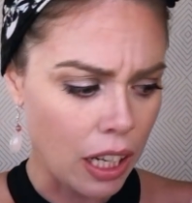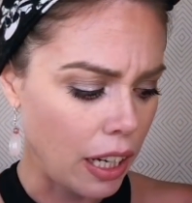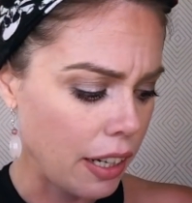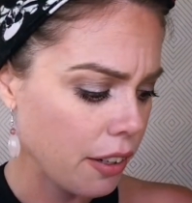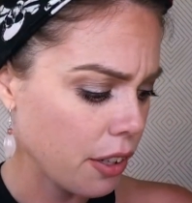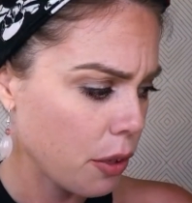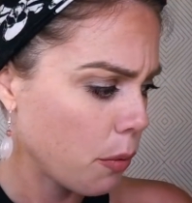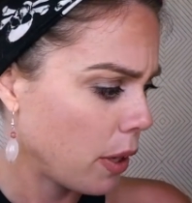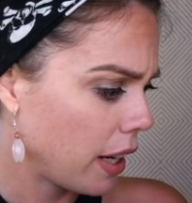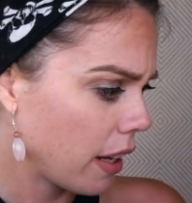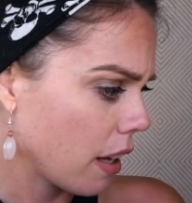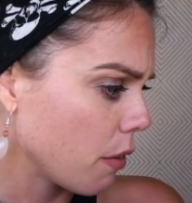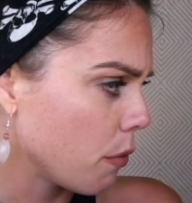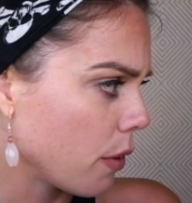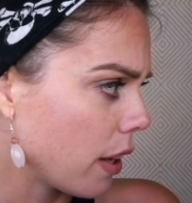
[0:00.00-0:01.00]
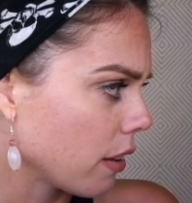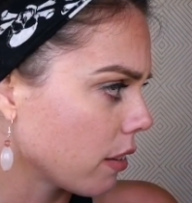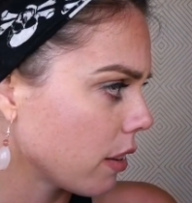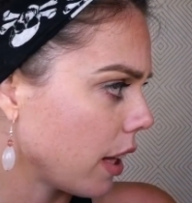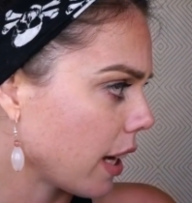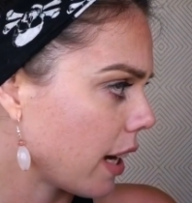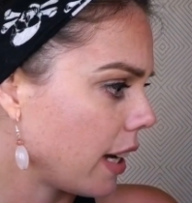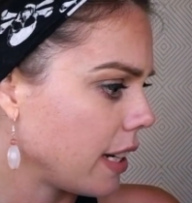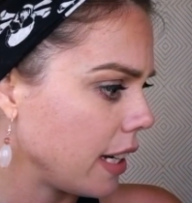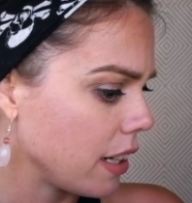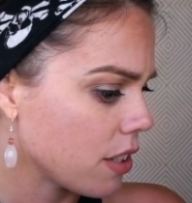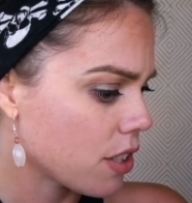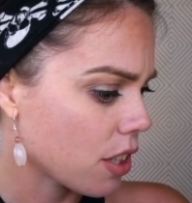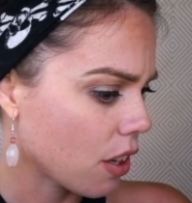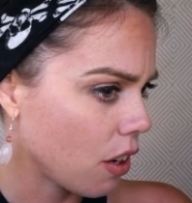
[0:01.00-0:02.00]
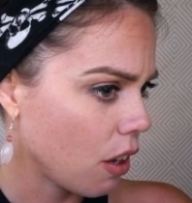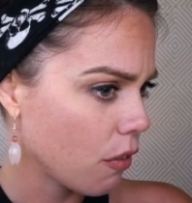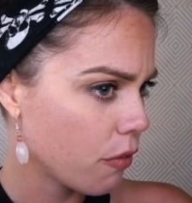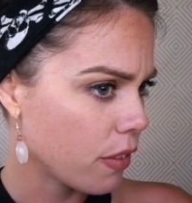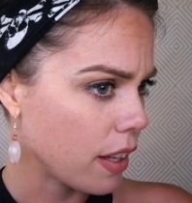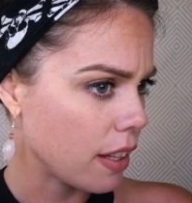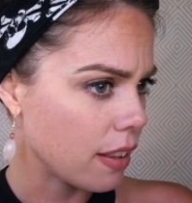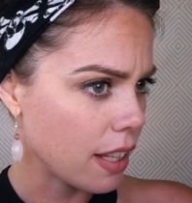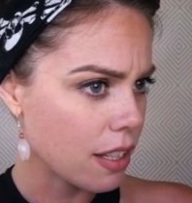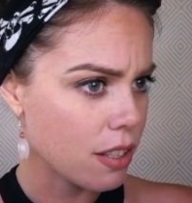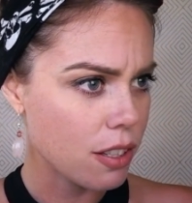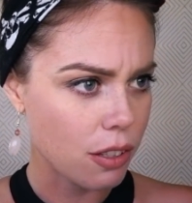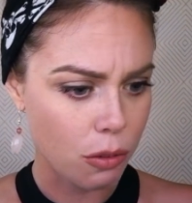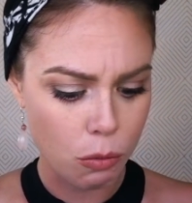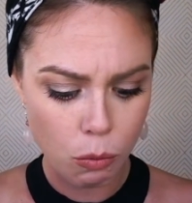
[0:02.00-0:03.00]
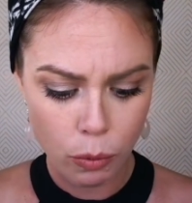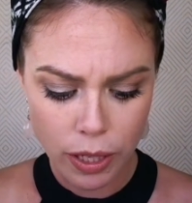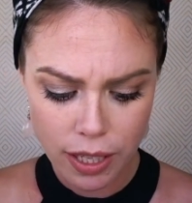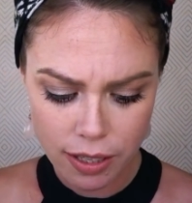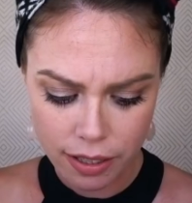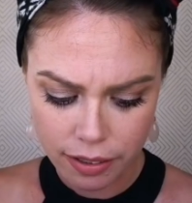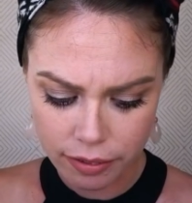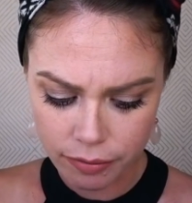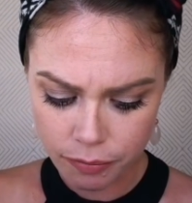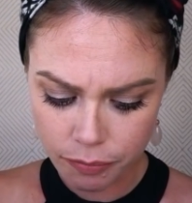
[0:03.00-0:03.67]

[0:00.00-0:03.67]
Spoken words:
I don't know why I felt like I needed to cough then. That's so weird.